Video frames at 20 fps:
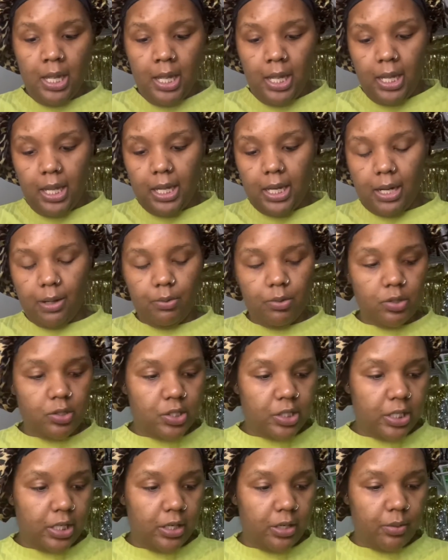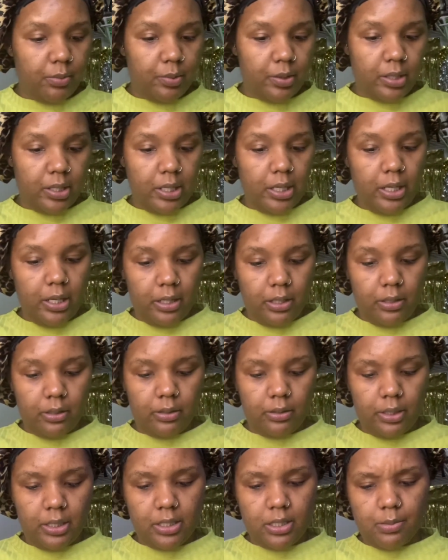And i want to share it with y'all.
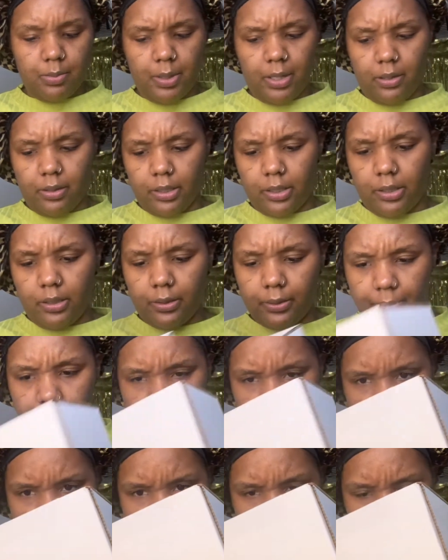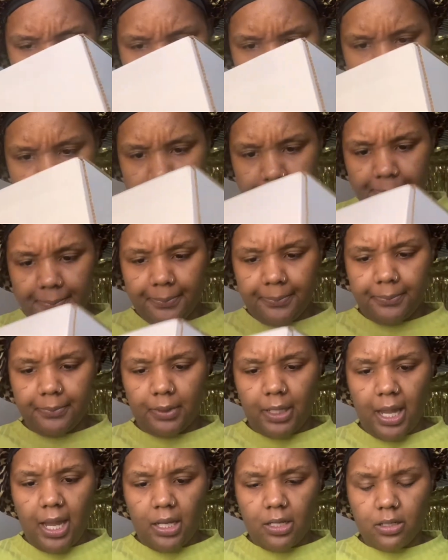It smells good.
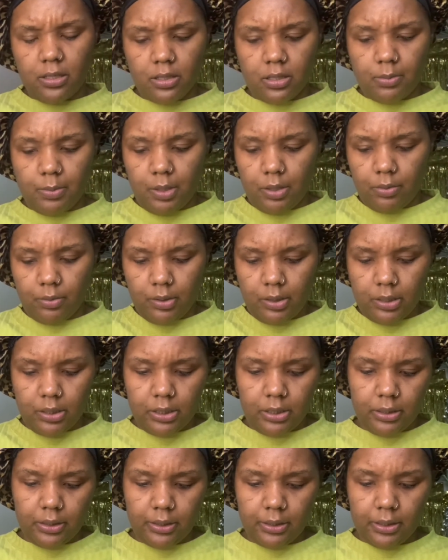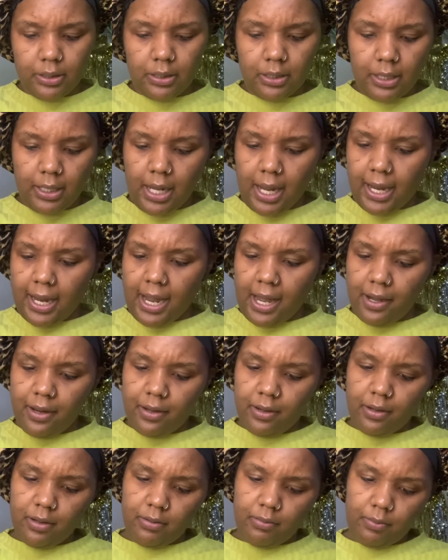actually smells really good. And I got
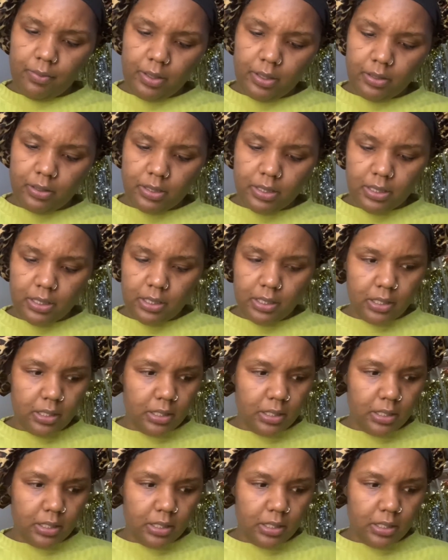it where it says,